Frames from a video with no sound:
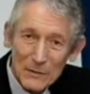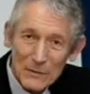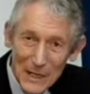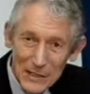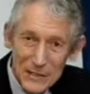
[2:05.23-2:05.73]

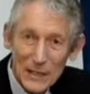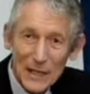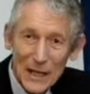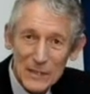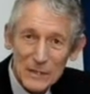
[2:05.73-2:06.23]
domestic
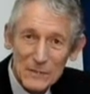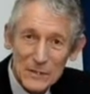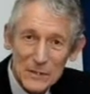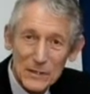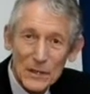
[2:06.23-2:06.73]

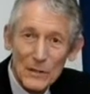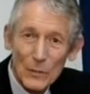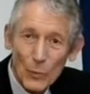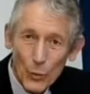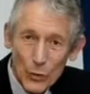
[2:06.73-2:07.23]
customers
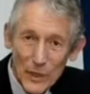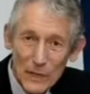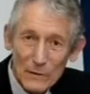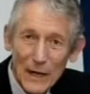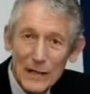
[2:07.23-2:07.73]
walk
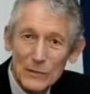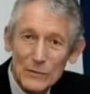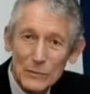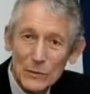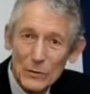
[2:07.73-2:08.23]
into our
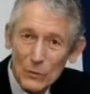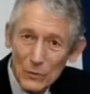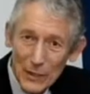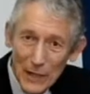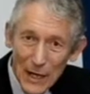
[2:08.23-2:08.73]
store
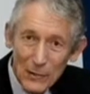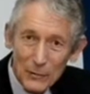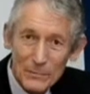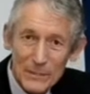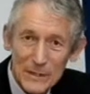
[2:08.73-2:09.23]
or the
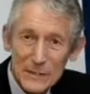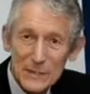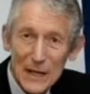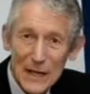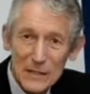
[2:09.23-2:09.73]
local
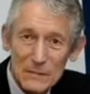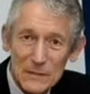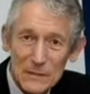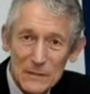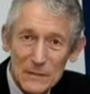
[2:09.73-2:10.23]
business
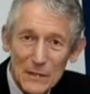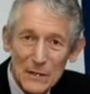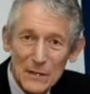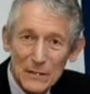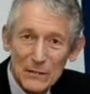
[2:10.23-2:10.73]
customers
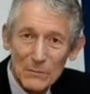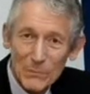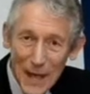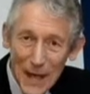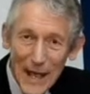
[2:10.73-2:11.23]
to
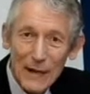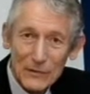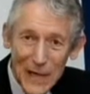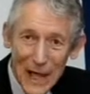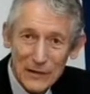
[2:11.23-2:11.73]
buy our
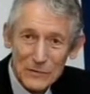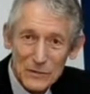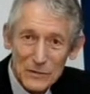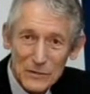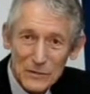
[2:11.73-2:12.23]

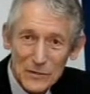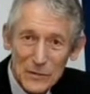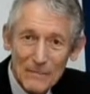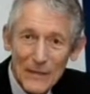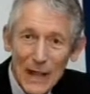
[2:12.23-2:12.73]
cartridges
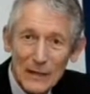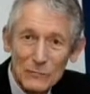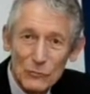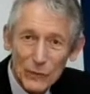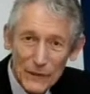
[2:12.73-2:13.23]

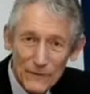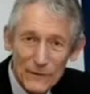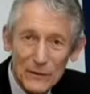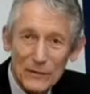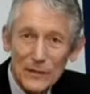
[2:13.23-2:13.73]
and
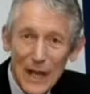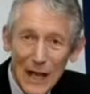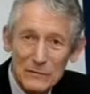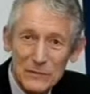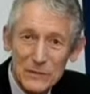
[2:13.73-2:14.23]
refill the
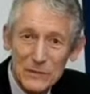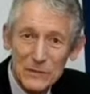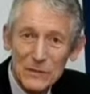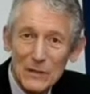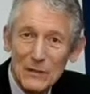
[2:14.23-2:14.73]

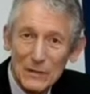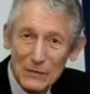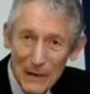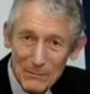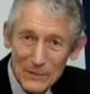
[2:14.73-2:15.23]
cartridges that
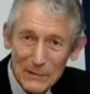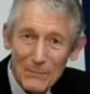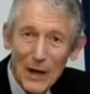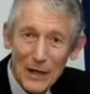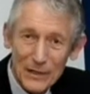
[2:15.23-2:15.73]
are emptied
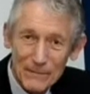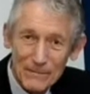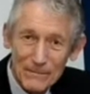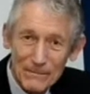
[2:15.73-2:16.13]
by them.